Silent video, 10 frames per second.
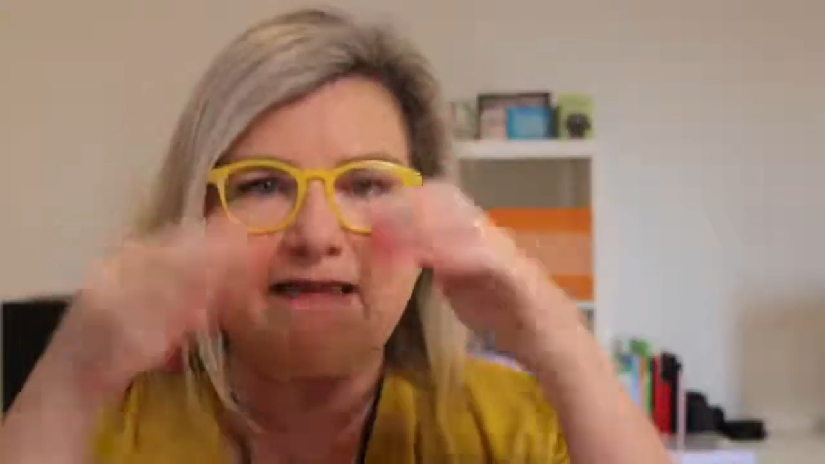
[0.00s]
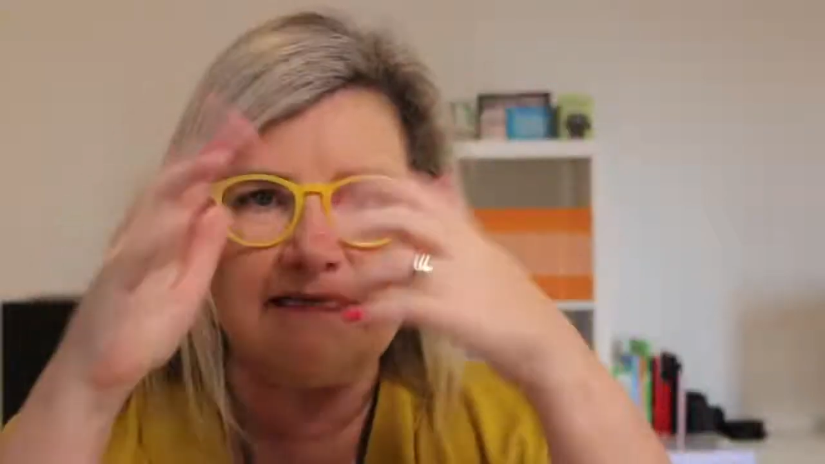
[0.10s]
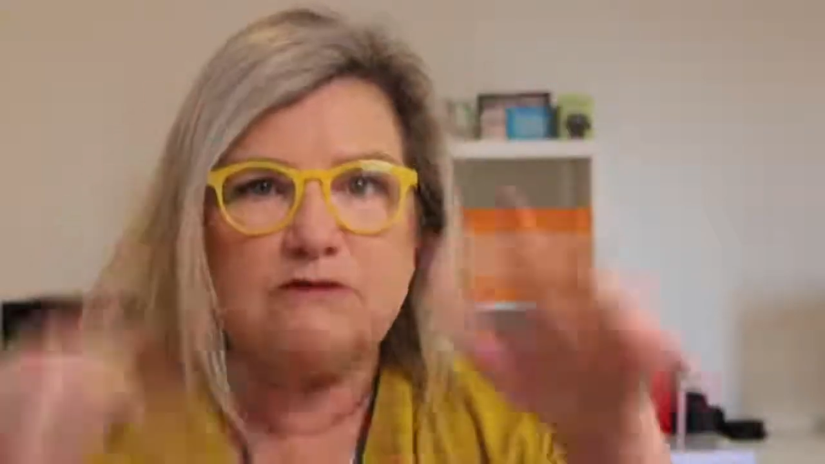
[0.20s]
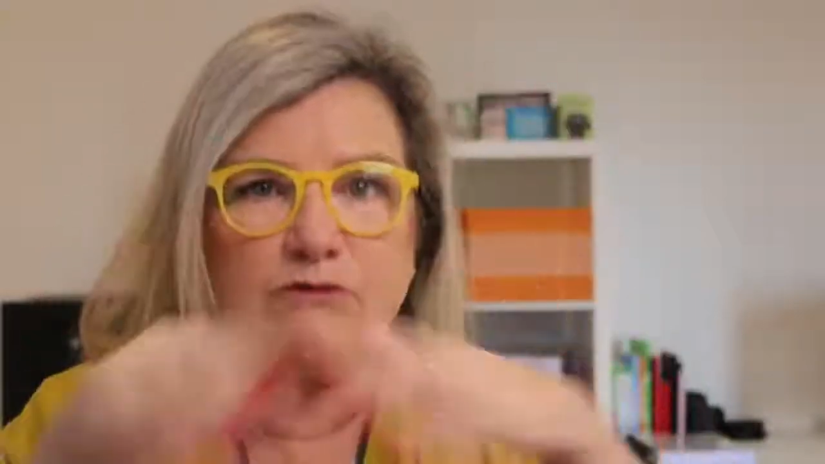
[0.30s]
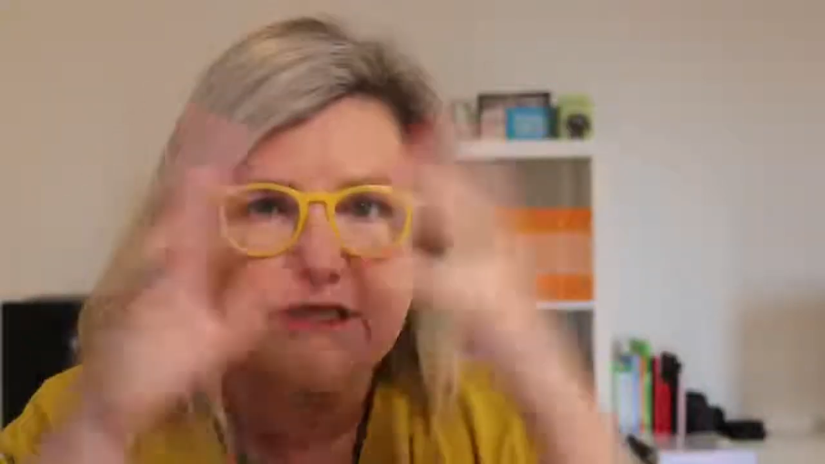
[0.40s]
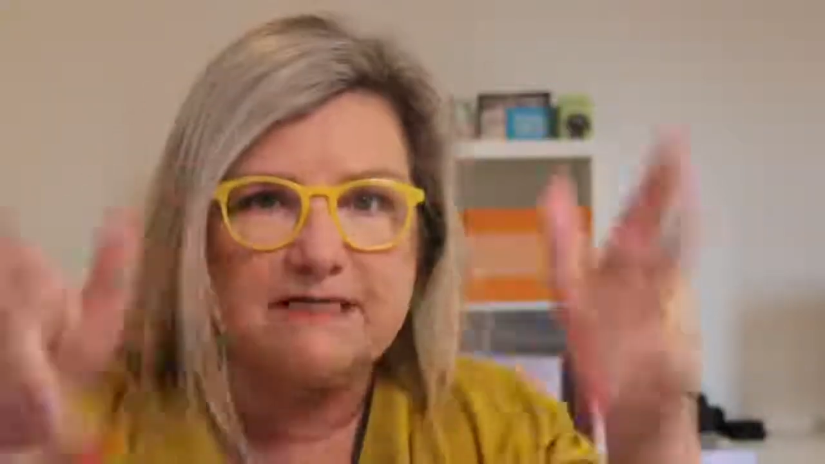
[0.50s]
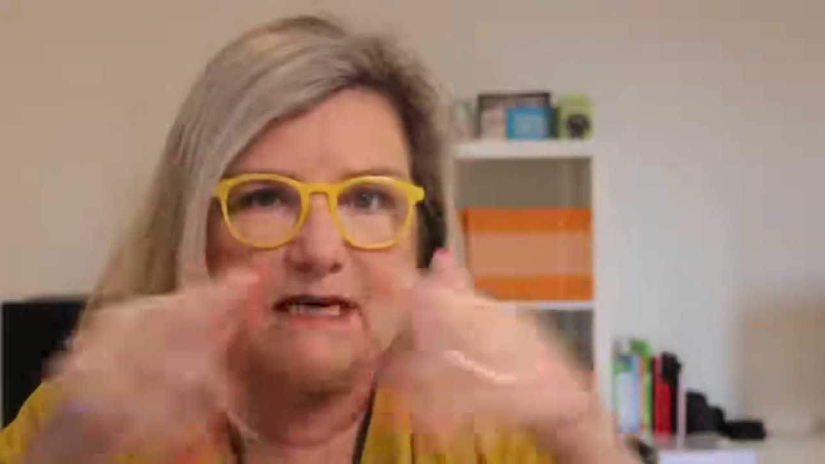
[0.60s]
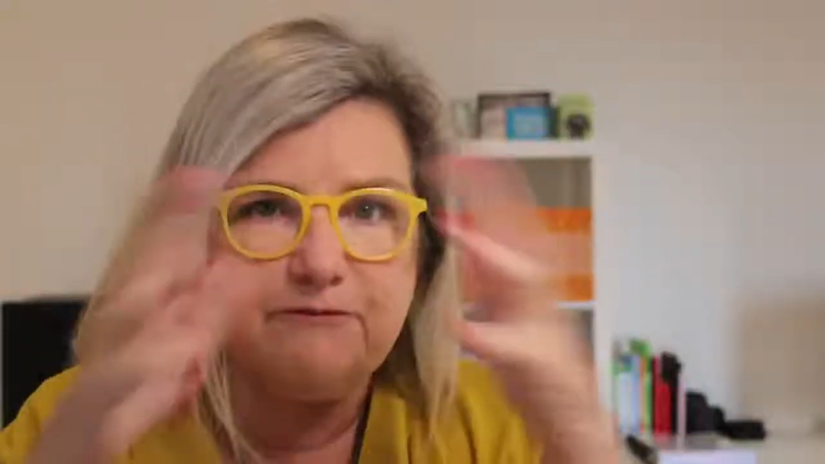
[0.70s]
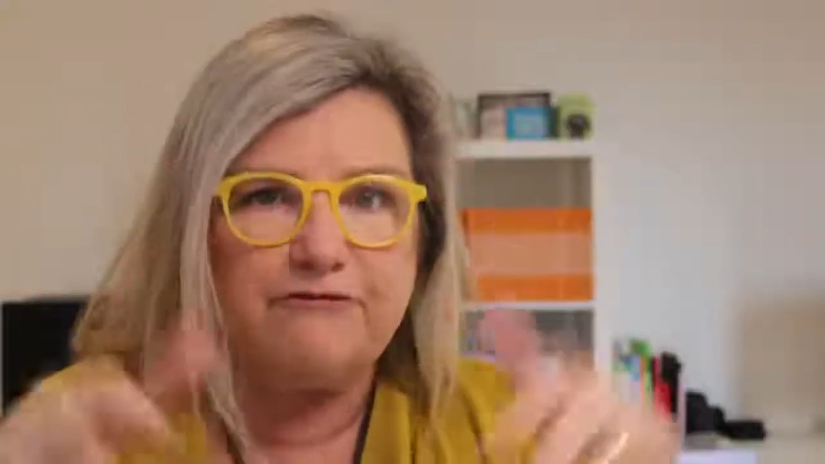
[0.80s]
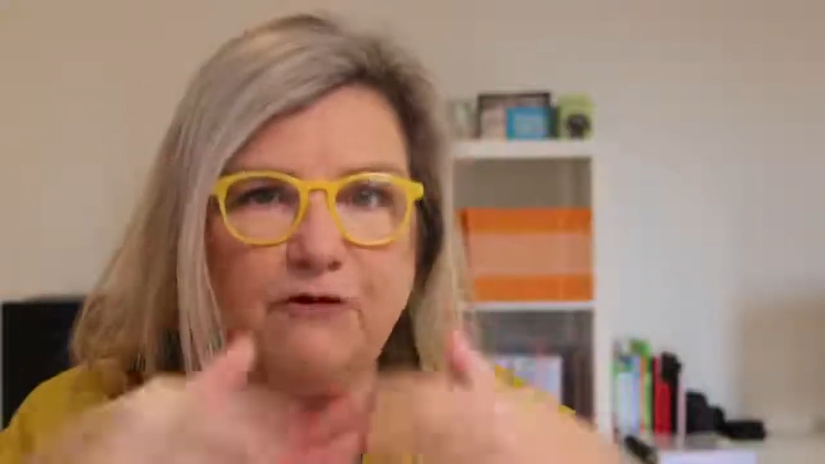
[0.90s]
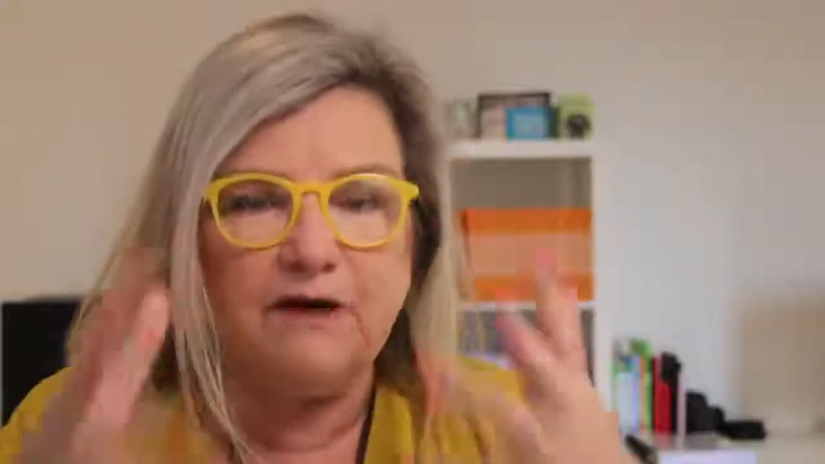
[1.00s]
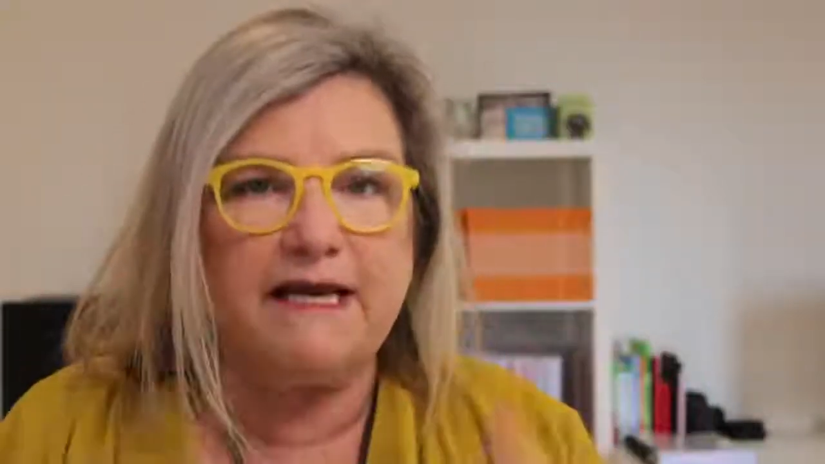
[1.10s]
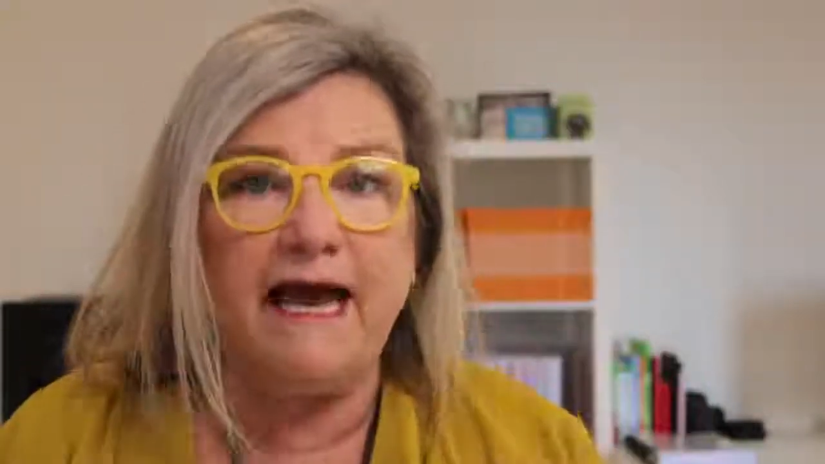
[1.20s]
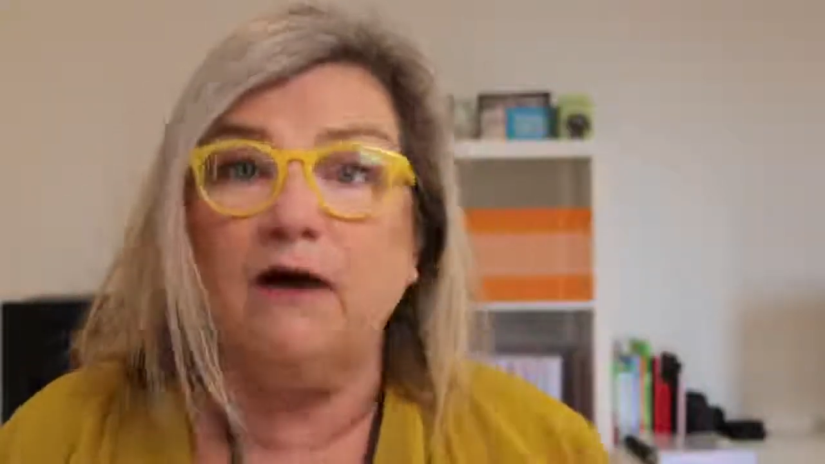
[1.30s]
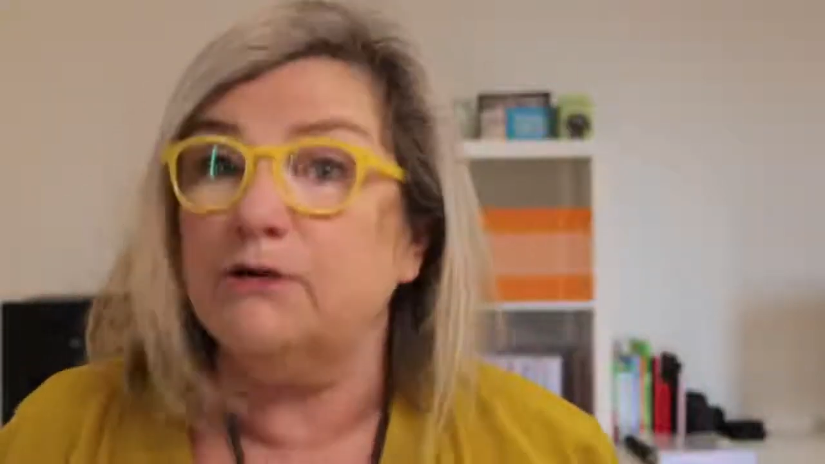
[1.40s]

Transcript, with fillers: Things will just keep falling out,